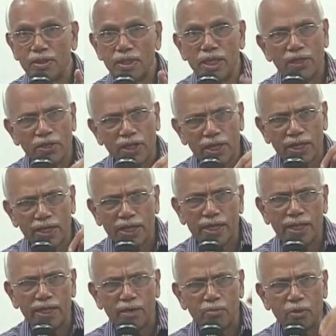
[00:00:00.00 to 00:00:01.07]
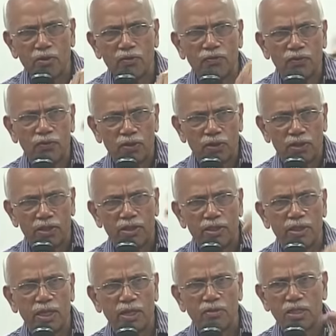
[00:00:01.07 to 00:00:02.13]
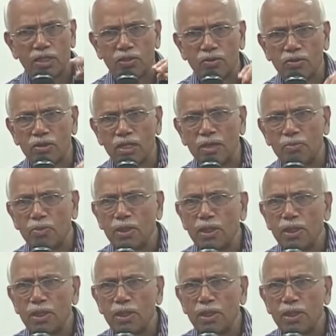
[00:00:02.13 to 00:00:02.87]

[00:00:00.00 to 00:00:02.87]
Then you can take any number of hours to sleep.